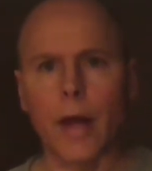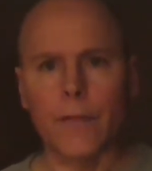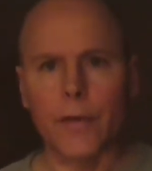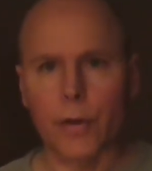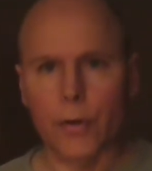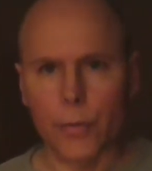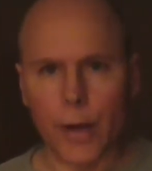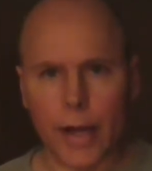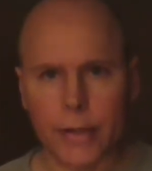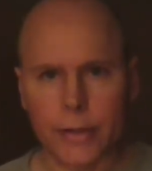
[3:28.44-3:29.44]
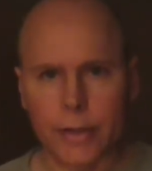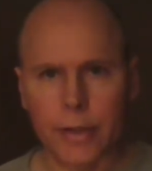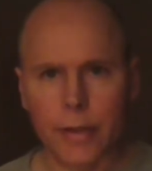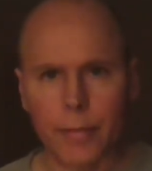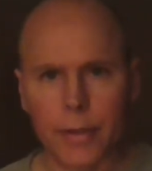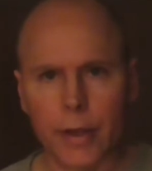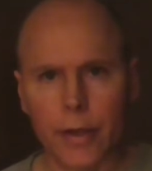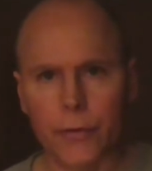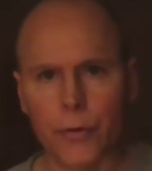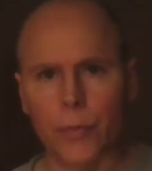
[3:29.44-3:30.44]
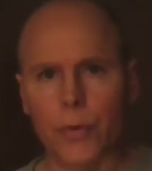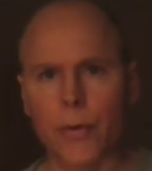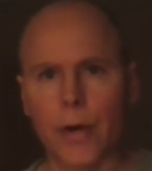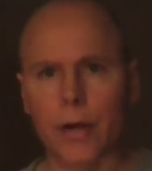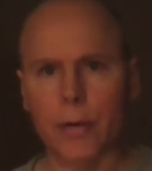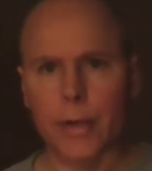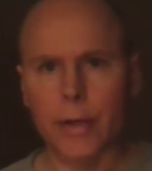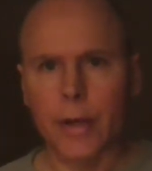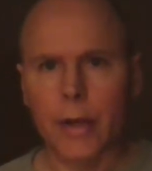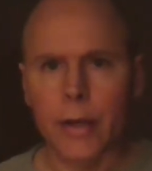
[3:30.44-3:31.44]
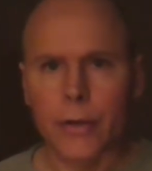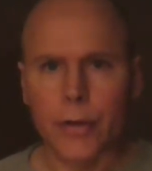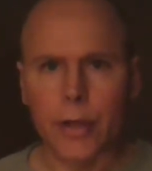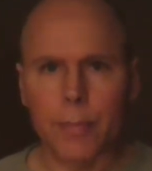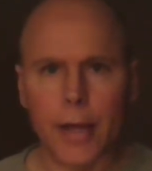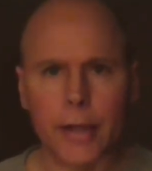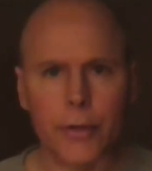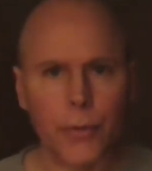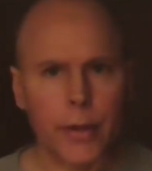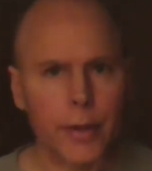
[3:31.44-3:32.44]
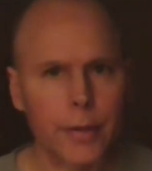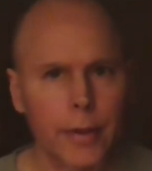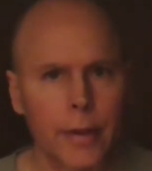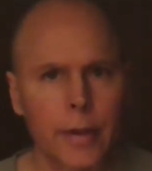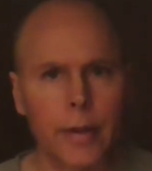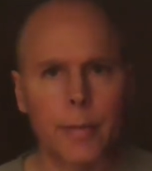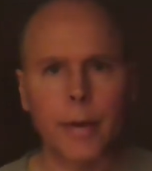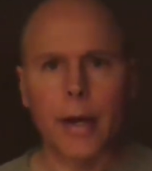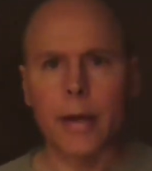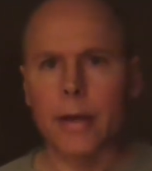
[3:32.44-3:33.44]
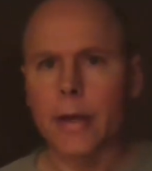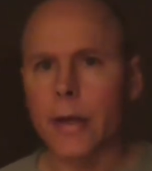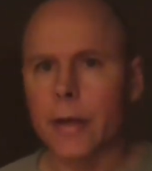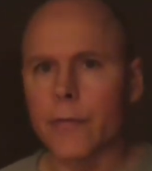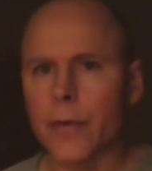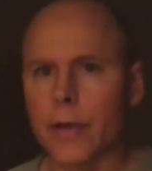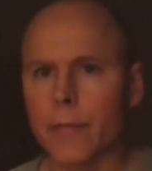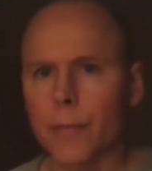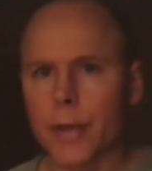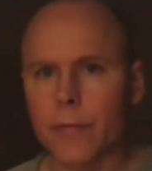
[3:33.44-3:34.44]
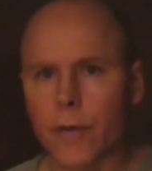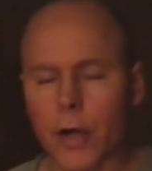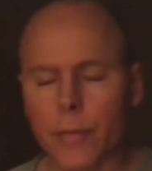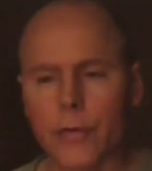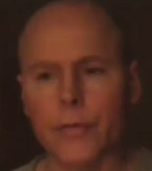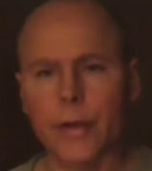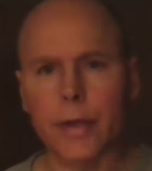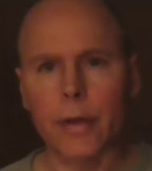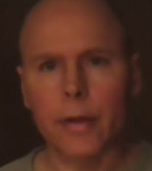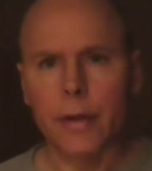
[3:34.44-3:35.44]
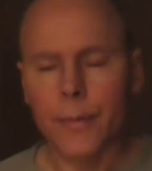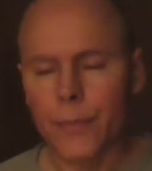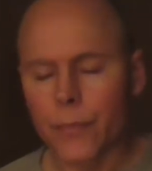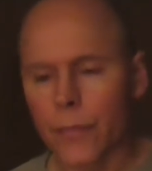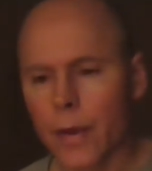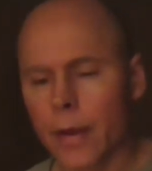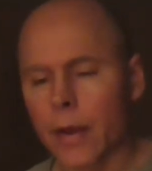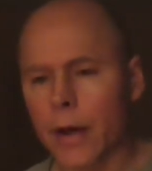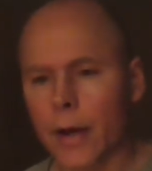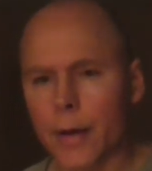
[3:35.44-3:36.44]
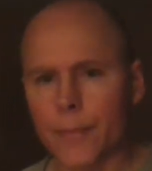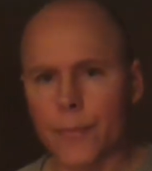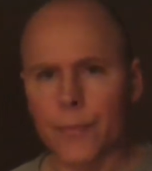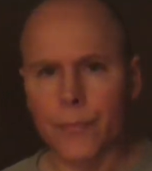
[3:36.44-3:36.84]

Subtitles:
feel harassed because you're requiring me to get penetrated by Big Pharma's needle, and